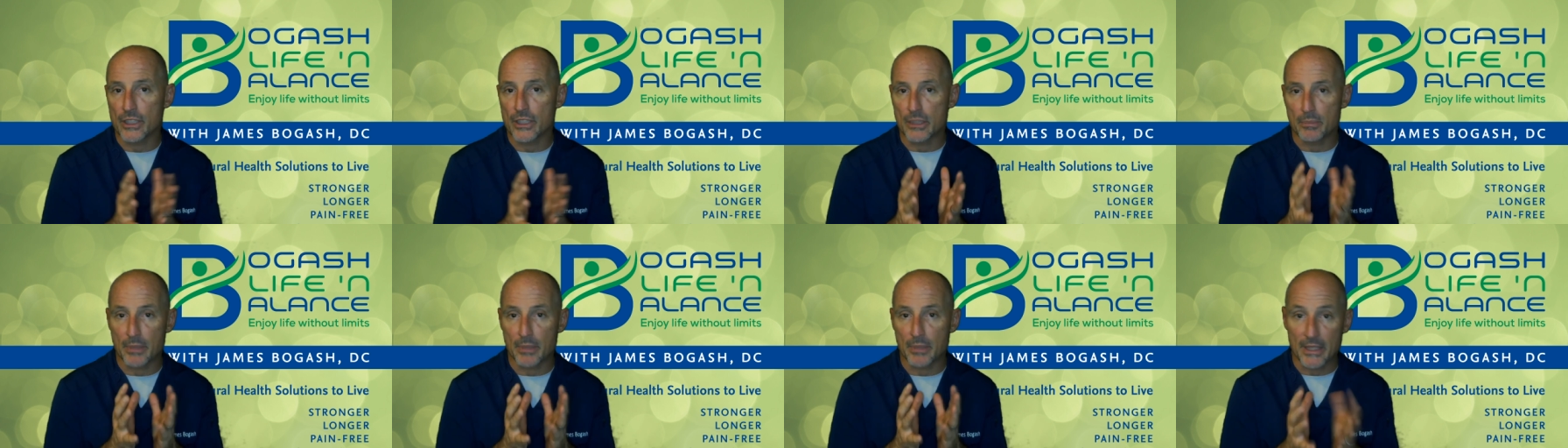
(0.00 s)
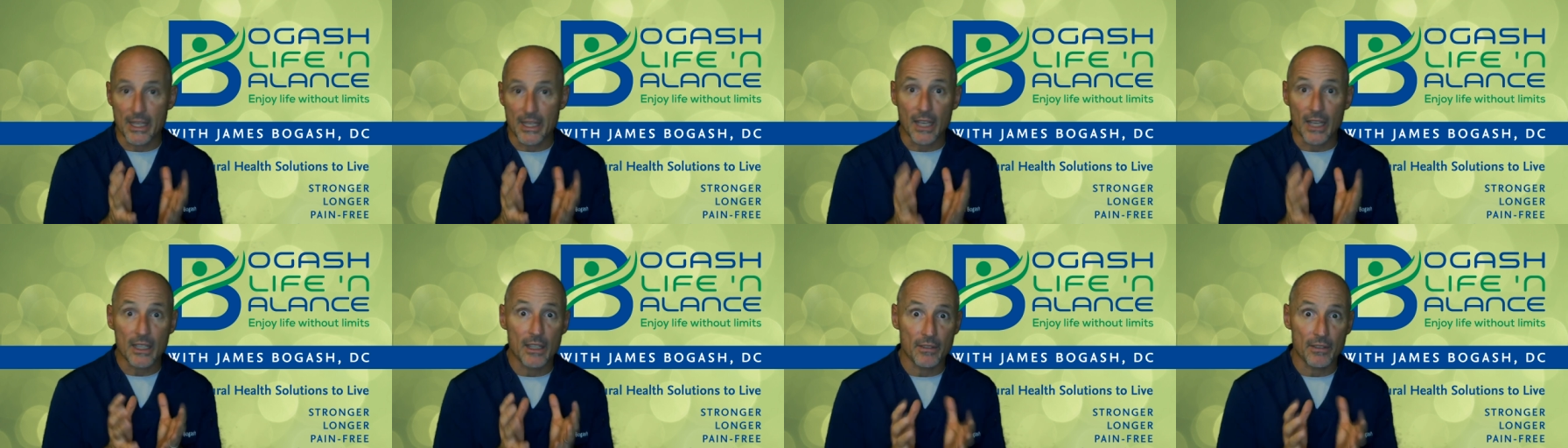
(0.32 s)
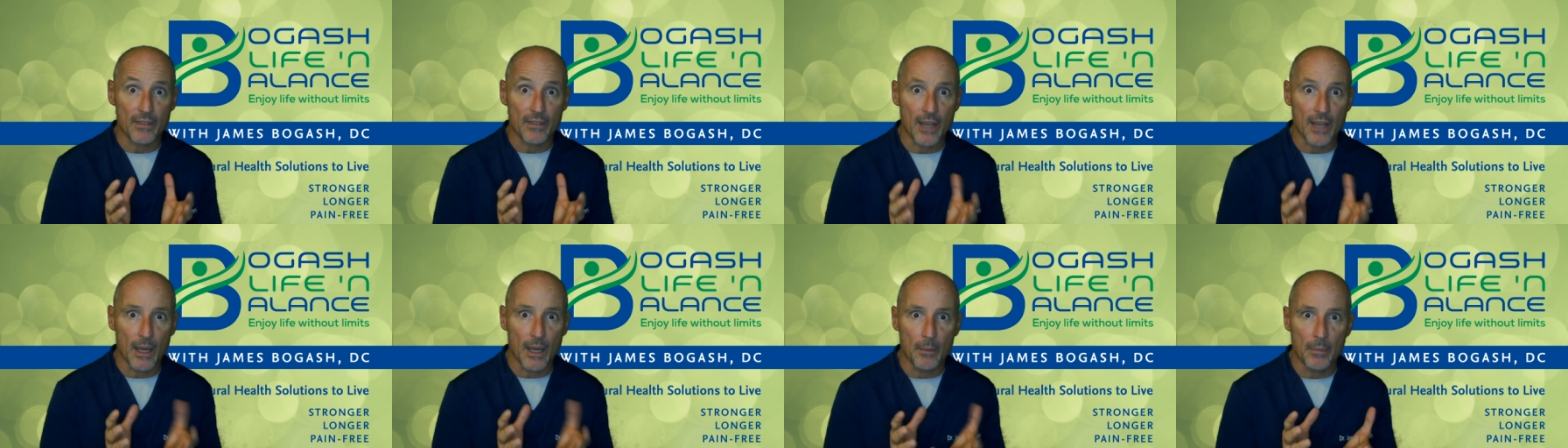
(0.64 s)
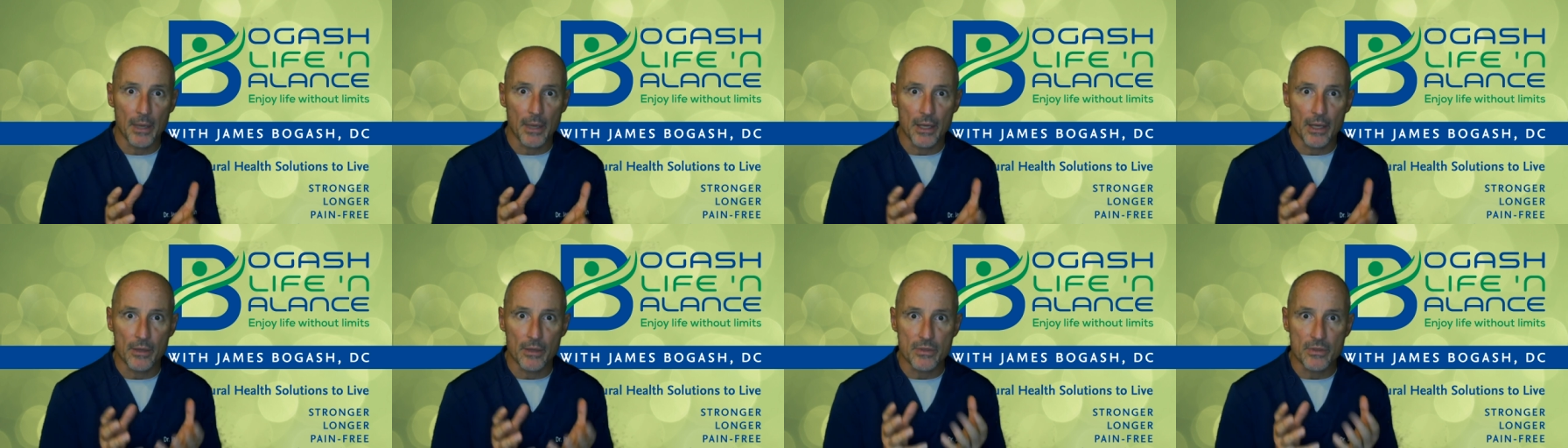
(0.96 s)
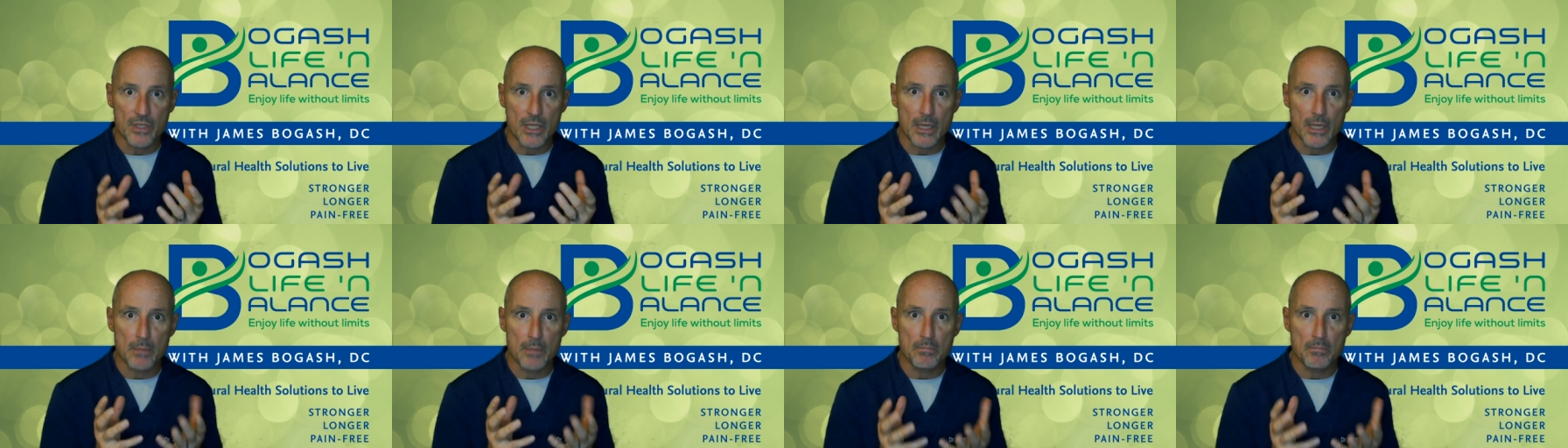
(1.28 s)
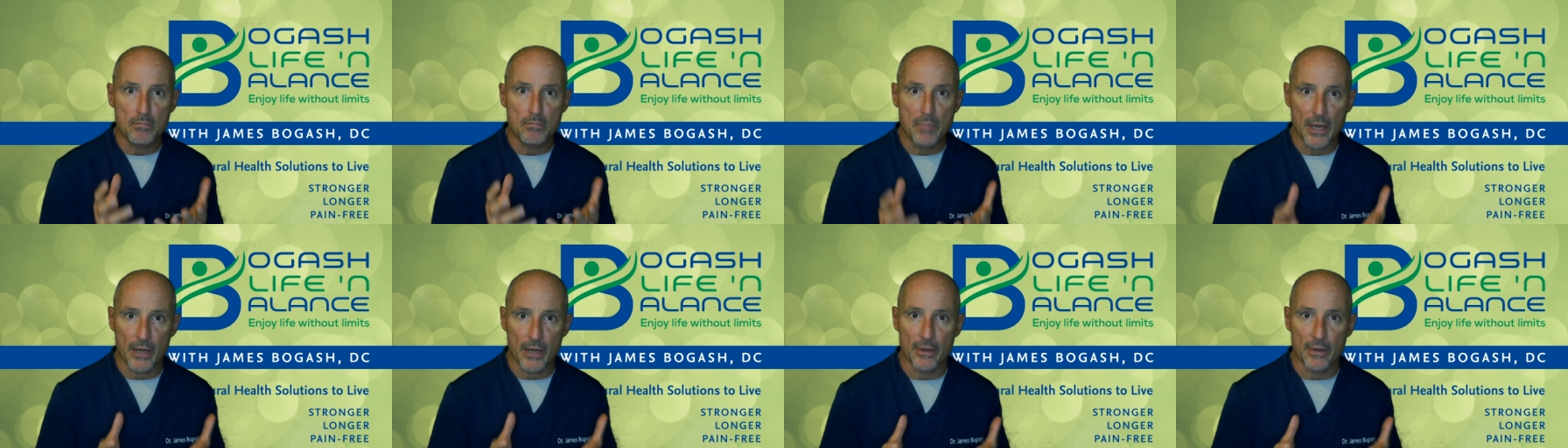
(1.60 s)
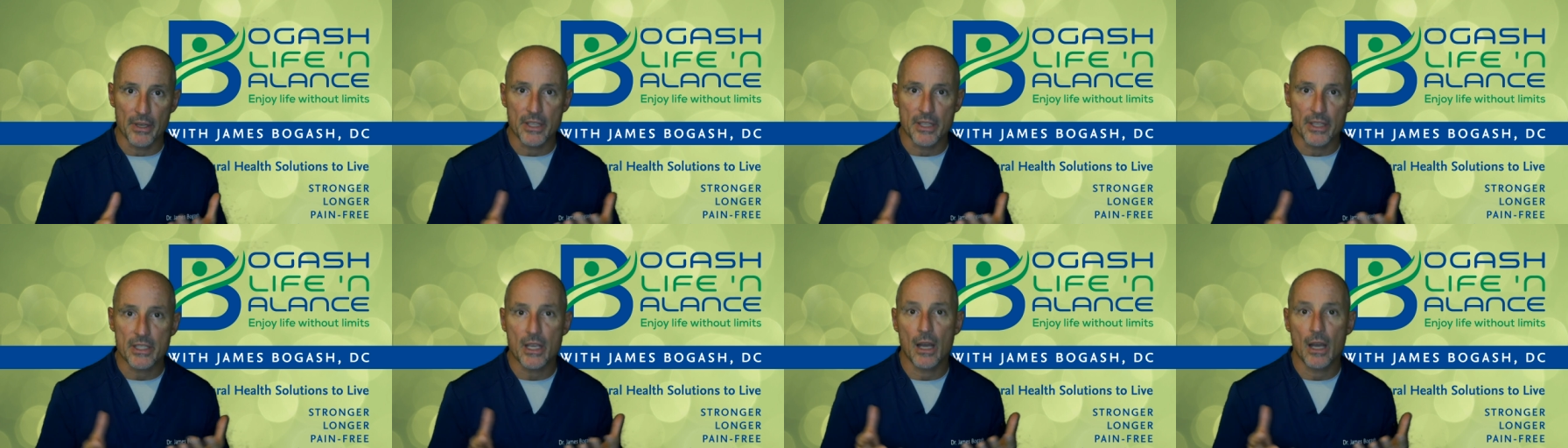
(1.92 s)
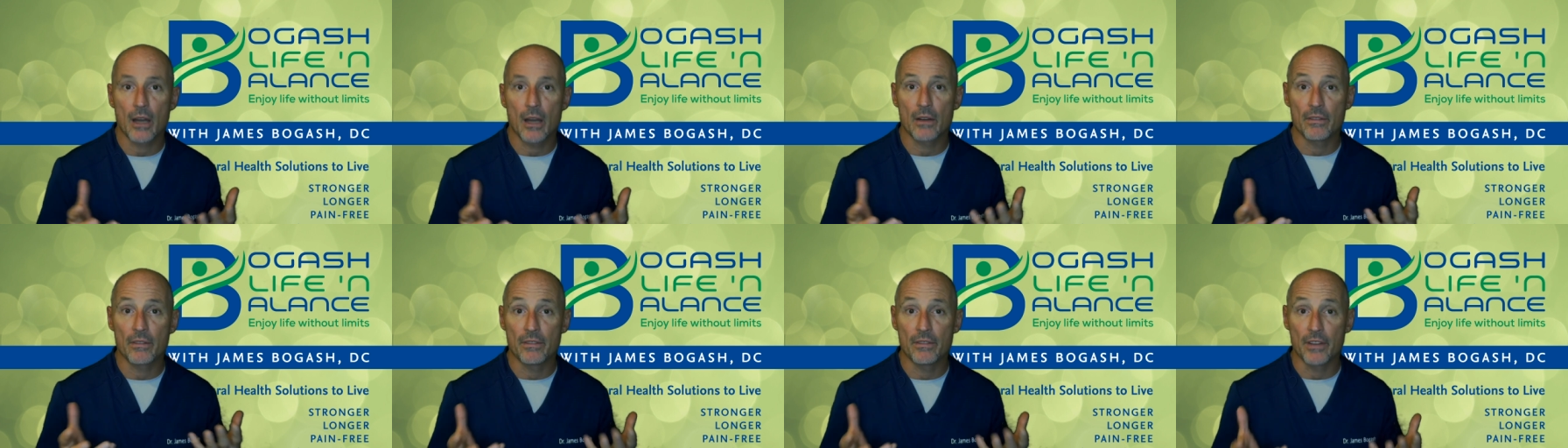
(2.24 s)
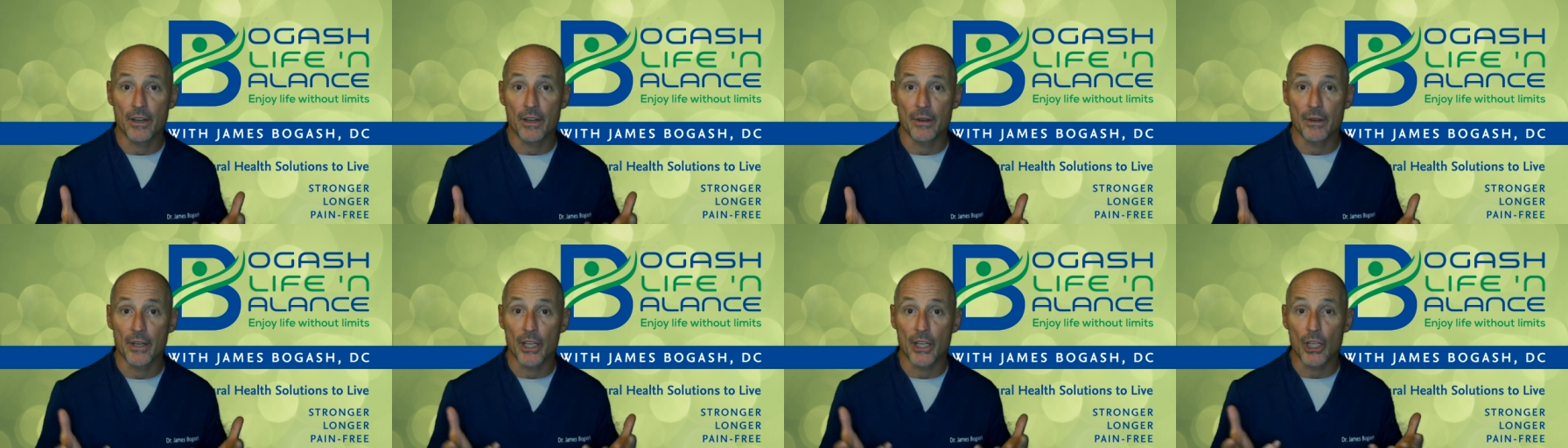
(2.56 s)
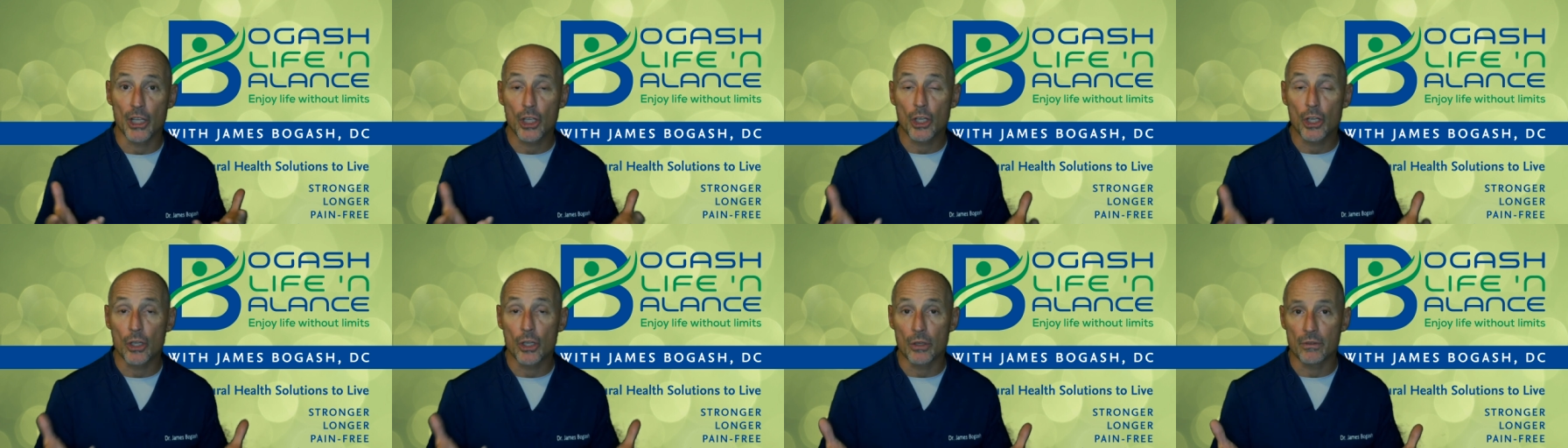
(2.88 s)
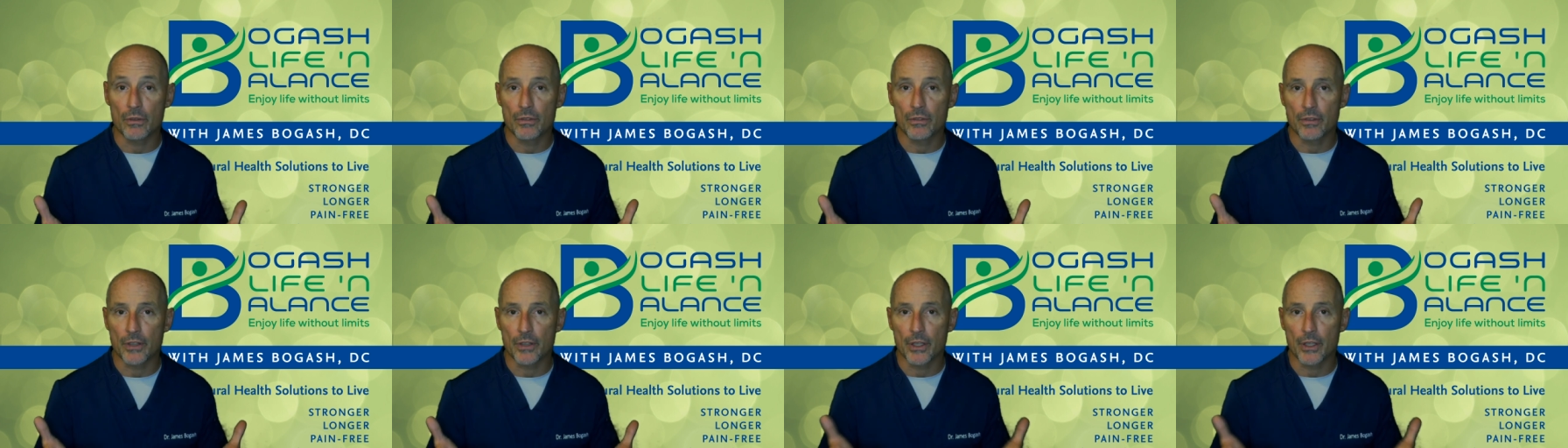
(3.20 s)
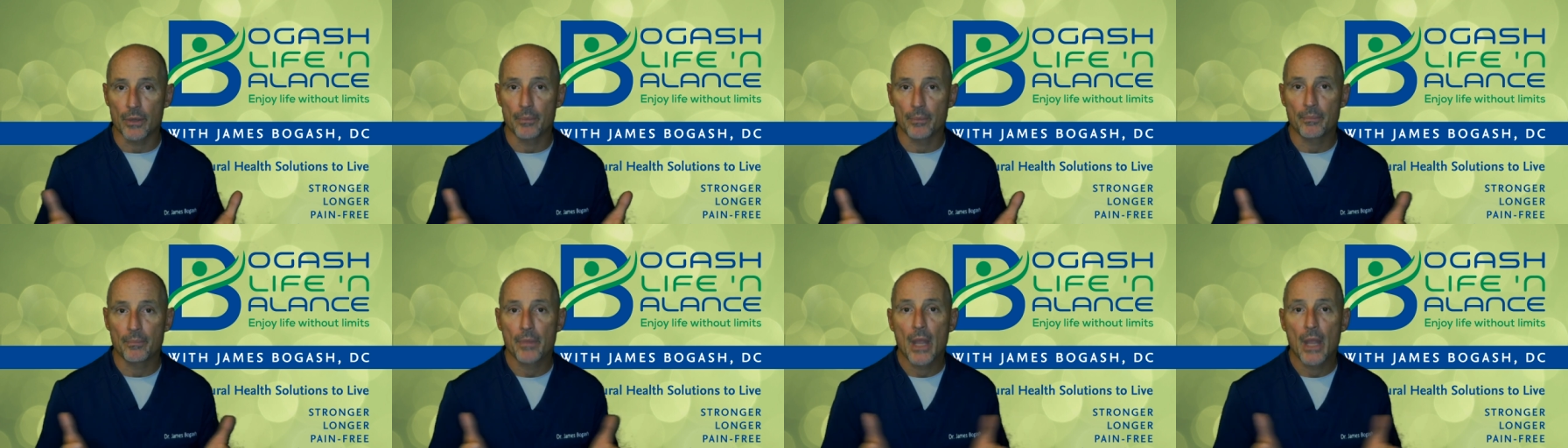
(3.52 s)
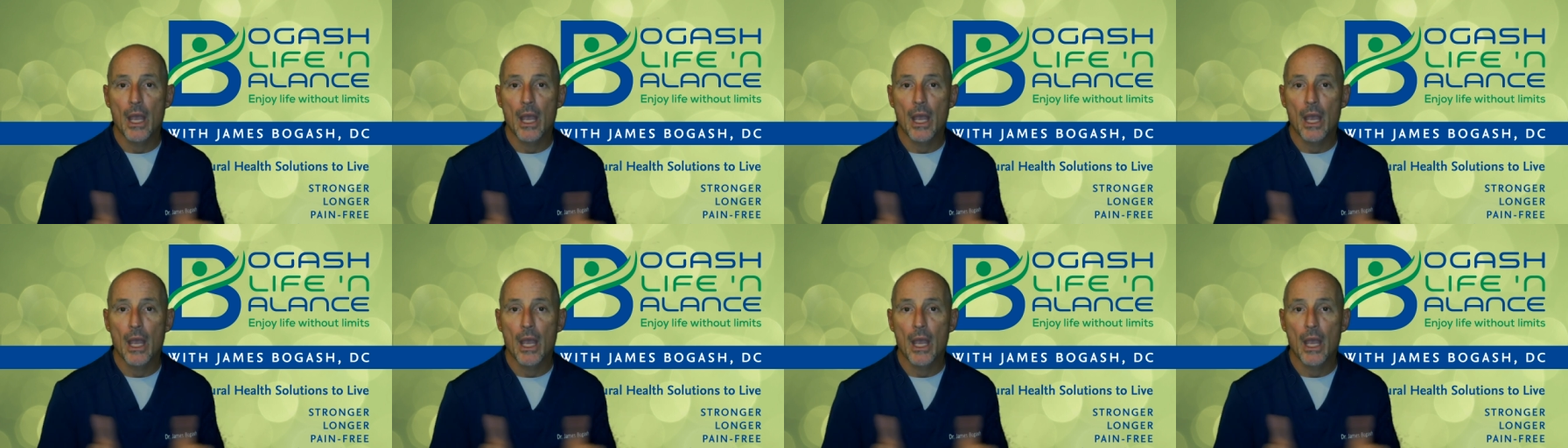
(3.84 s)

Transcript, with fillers: these protective compounds in berries, are very good for you.